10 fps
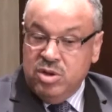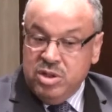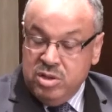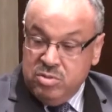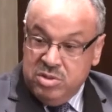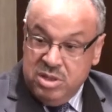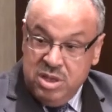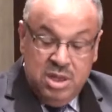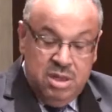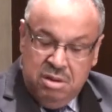to 120.
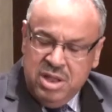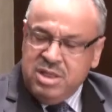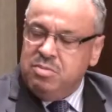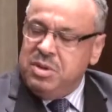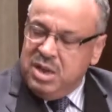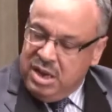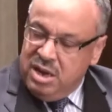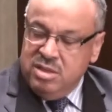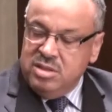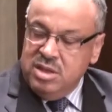Let's be
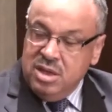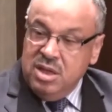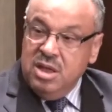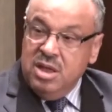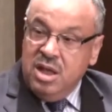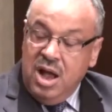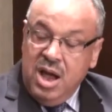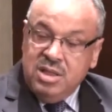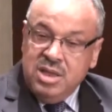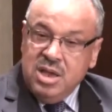realistic.
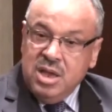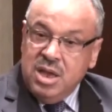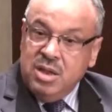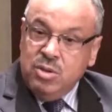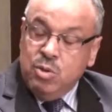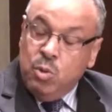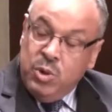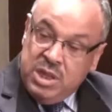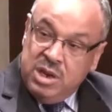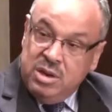I think
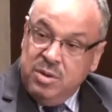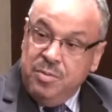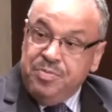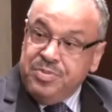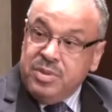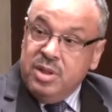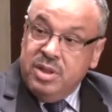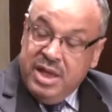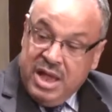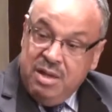within
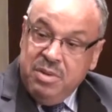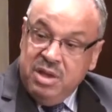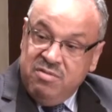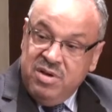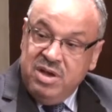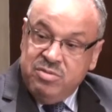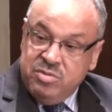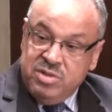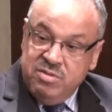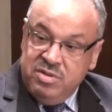the coming 5
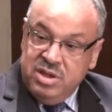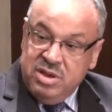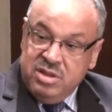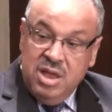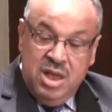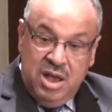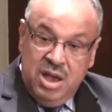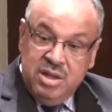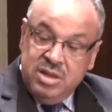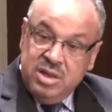to 7 years,
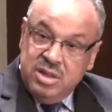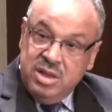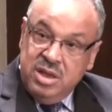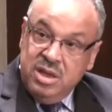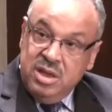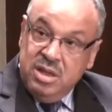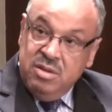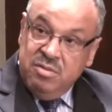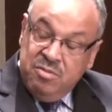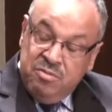I think the
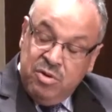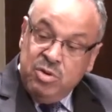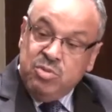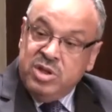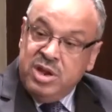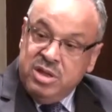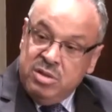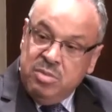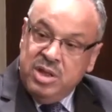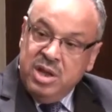volume
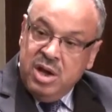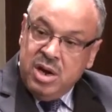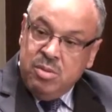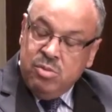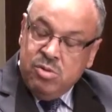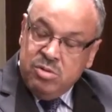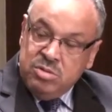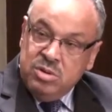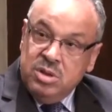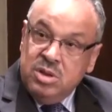generated by the Arab world